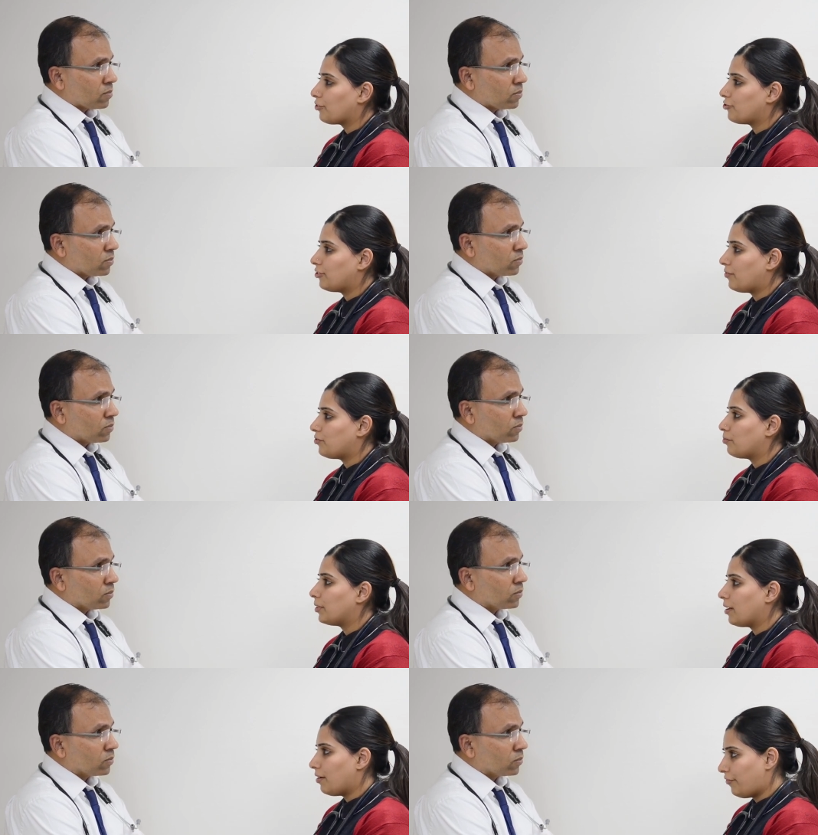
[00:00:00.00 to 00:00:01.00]
Speaker 1: not shift
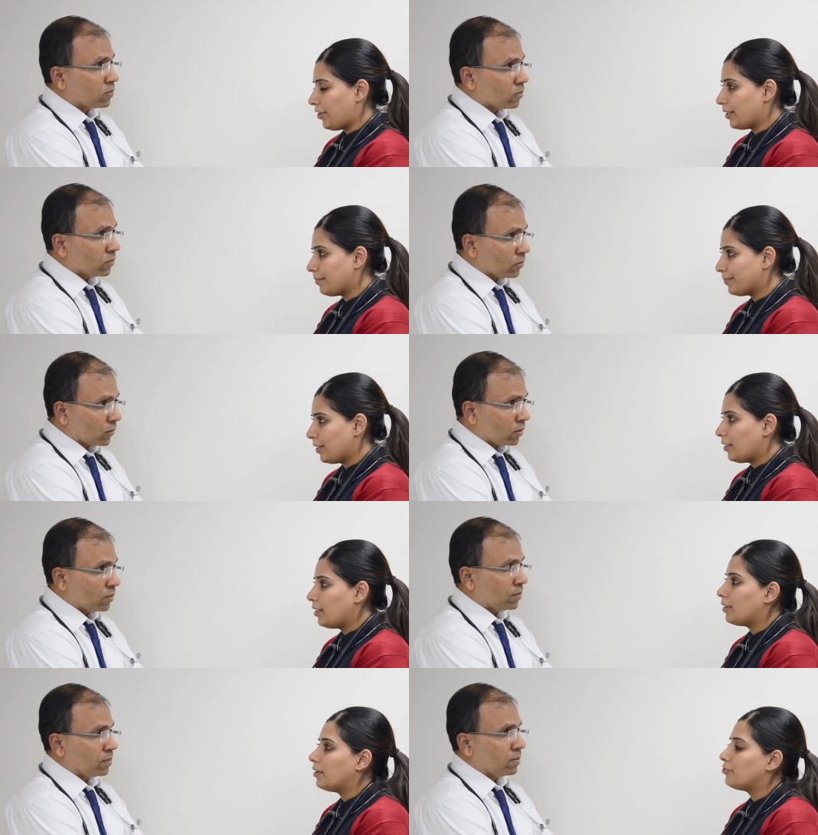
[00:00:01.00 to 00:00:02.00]
with coughing.
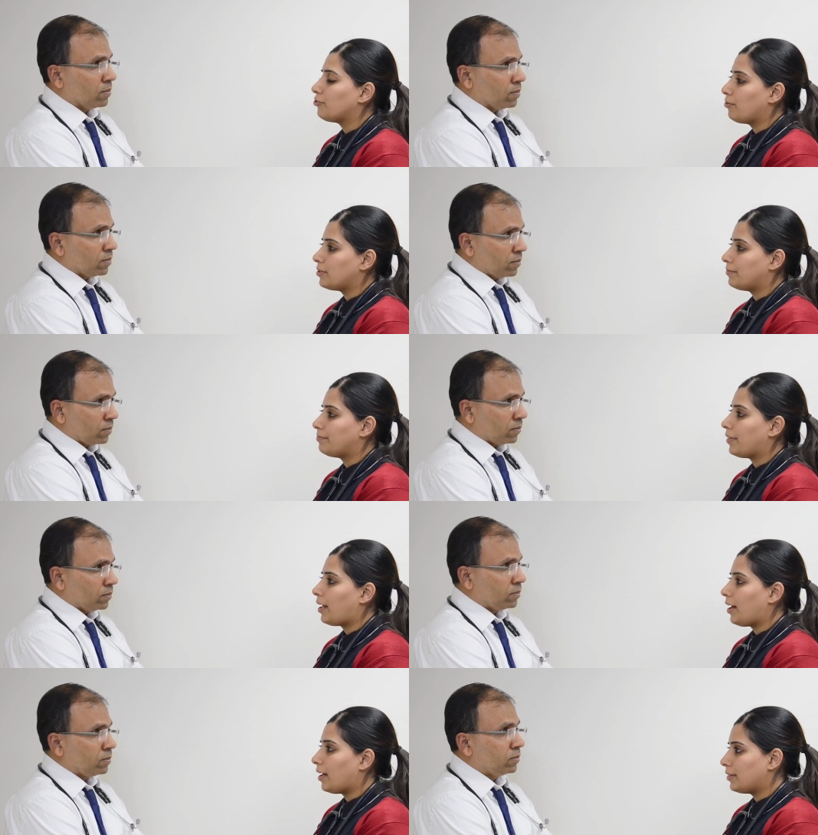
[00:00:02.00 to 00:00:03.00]
In short,
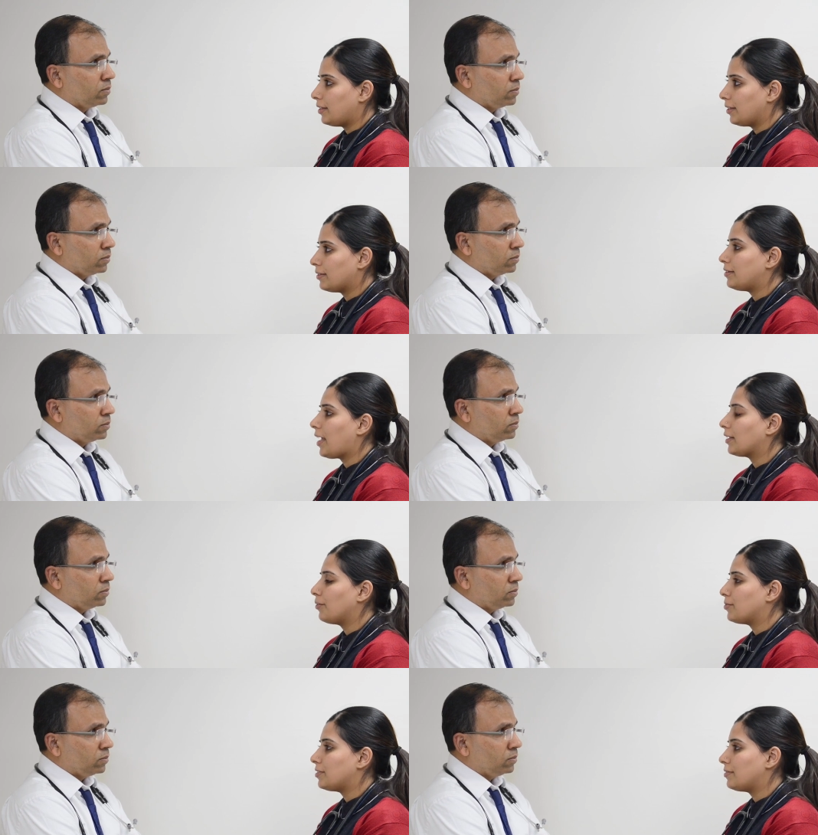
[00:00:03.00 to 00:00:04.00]
I think the
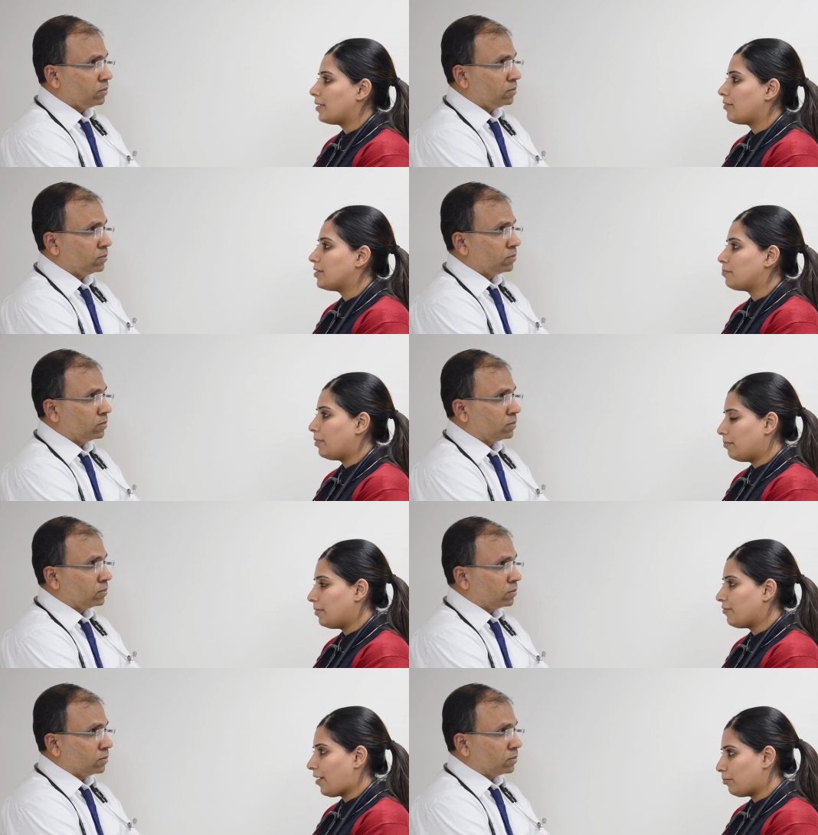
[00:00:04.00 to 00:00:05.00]
diagnosis here is
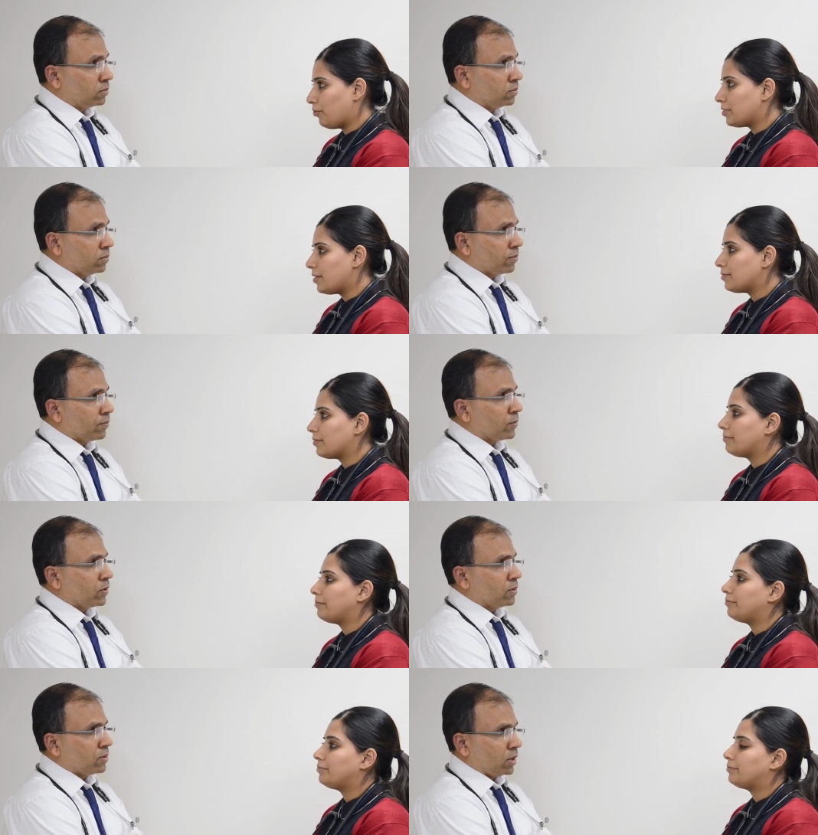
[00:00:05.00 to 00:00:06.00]
pulmonary fibrosis.
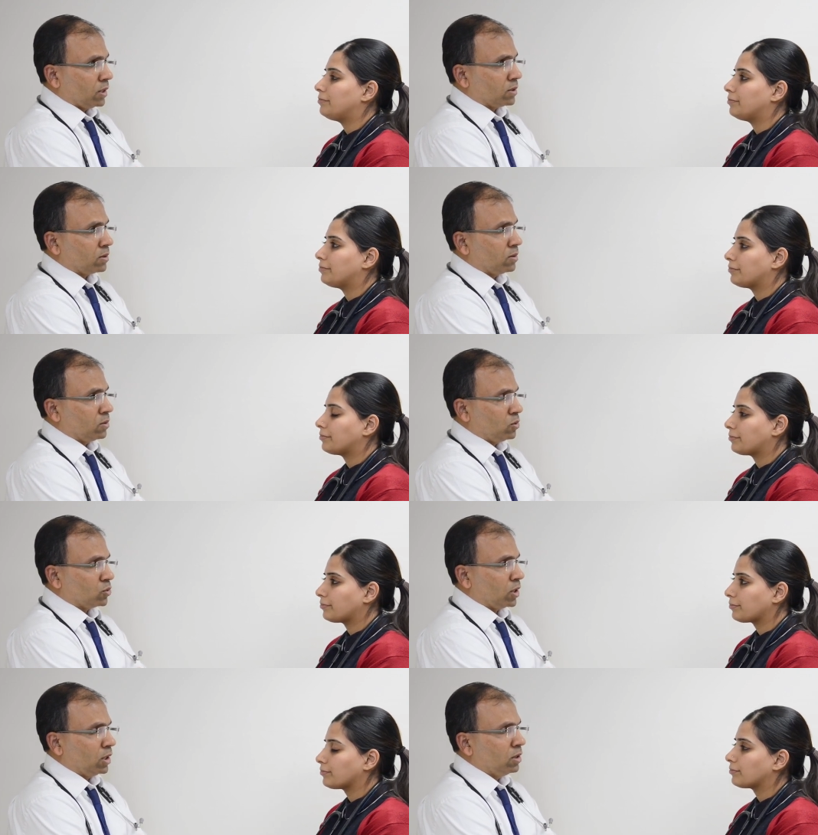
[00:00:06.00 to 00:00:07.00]
Speaker 2: Right,
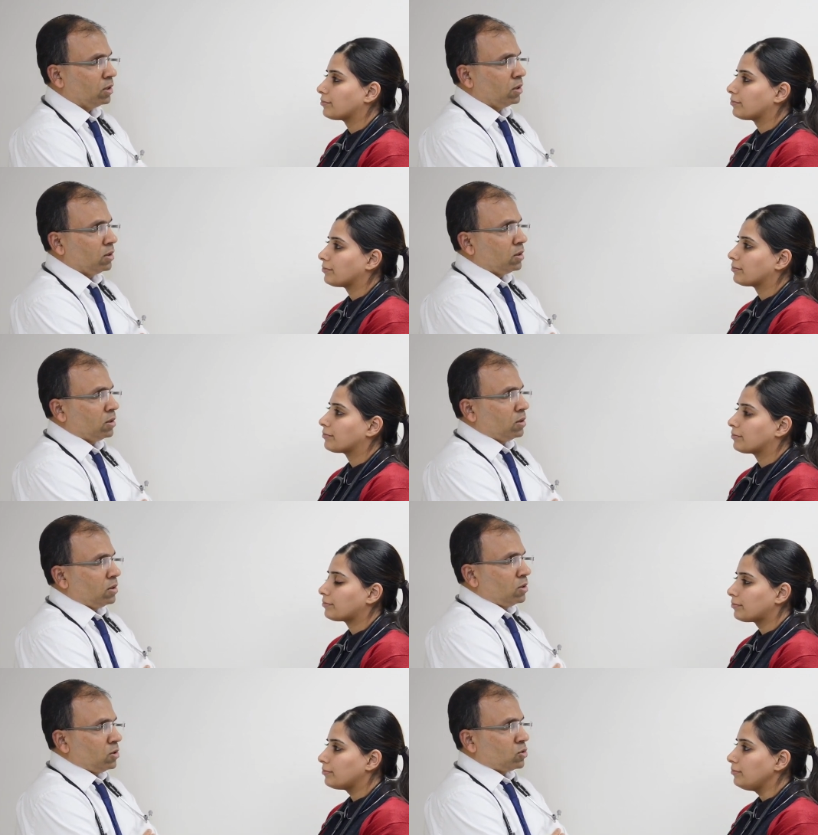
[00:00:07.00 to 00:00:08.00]
okay.
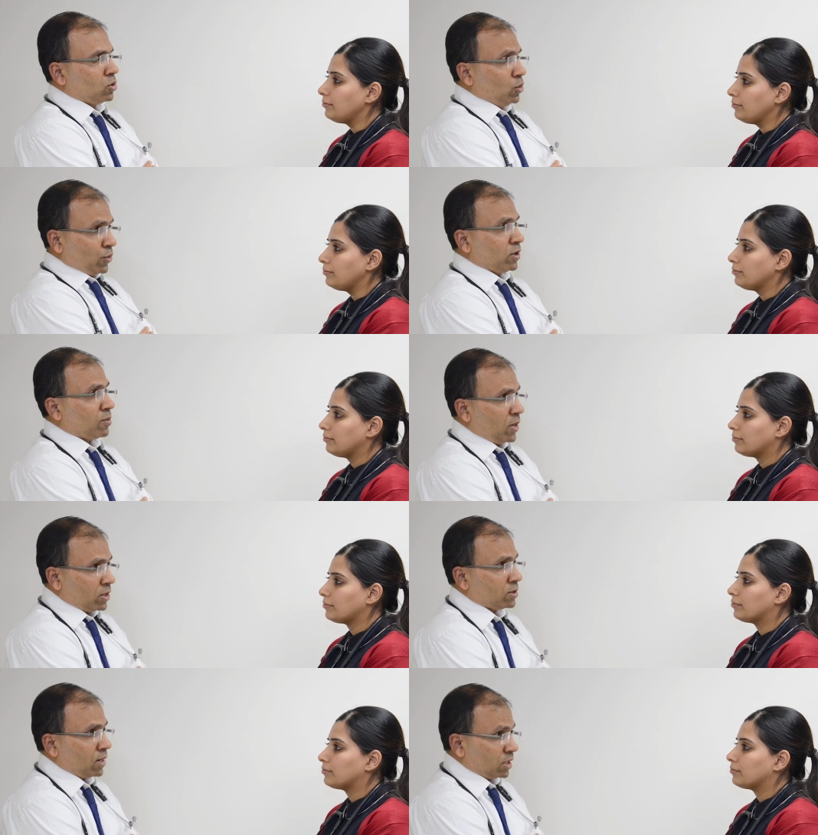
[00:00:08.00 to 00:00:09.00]
So you think the
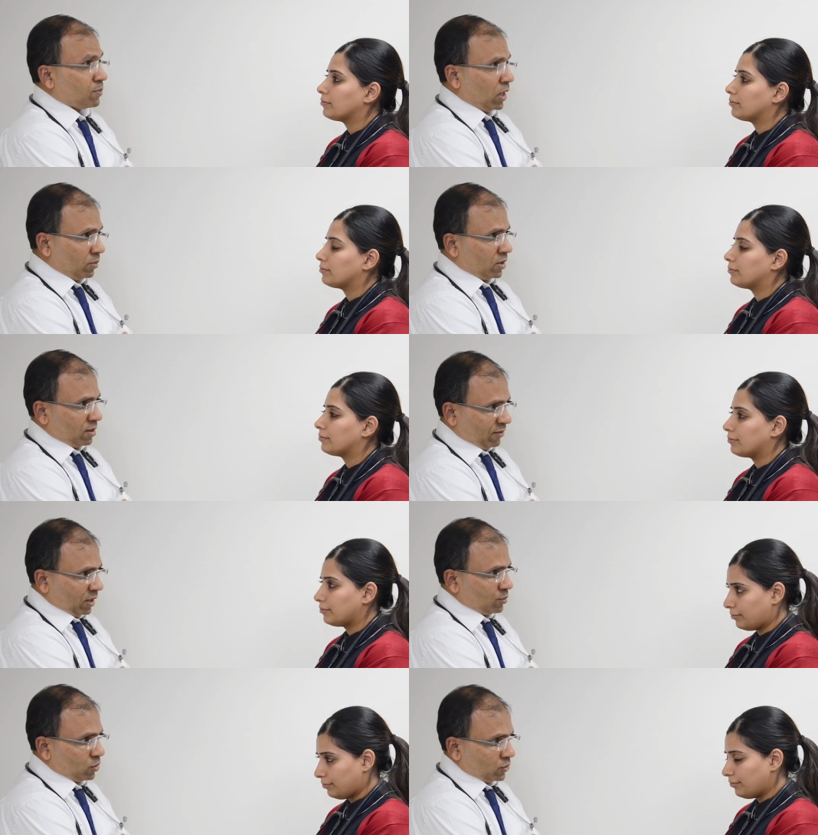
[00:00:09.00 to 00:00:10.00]
patient has pulmonary
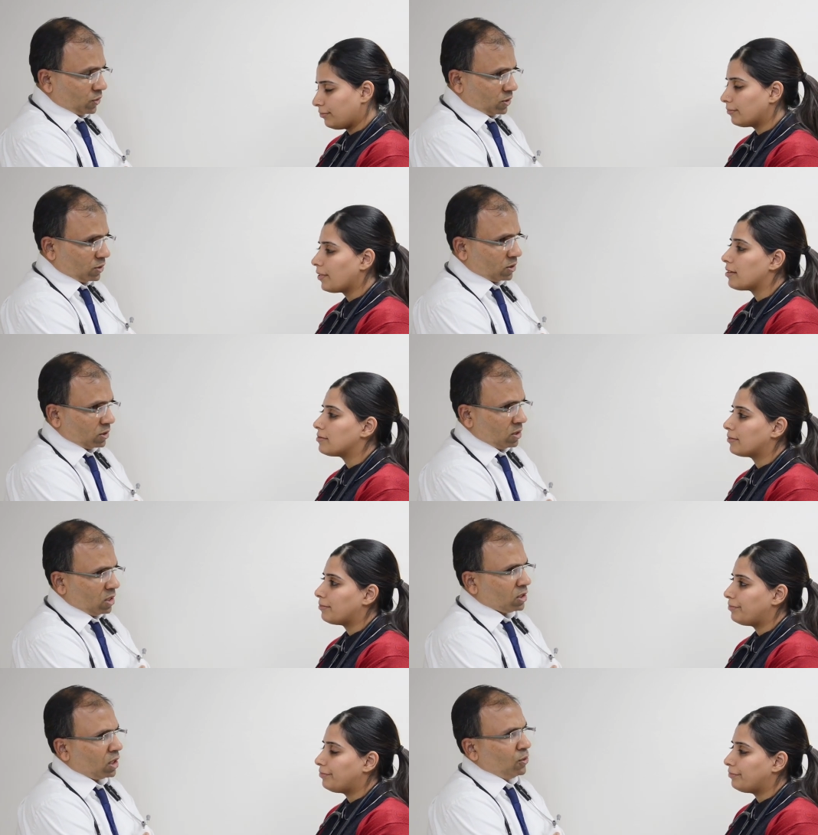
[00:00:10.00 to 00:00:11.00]
fibrosis. Yes.
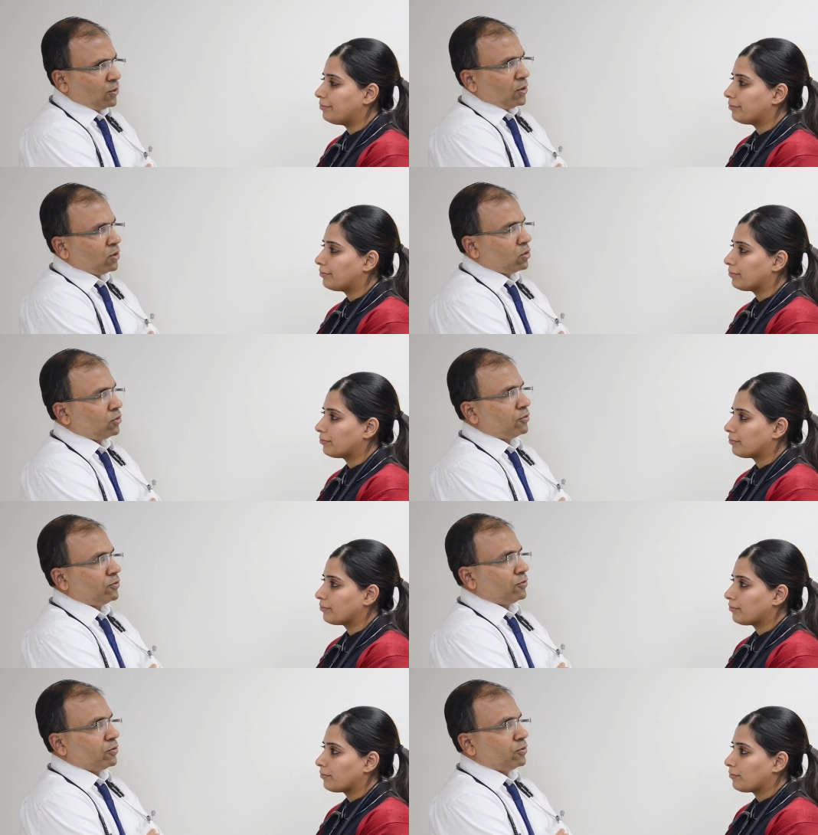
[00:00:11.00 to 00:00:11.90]
Can you think of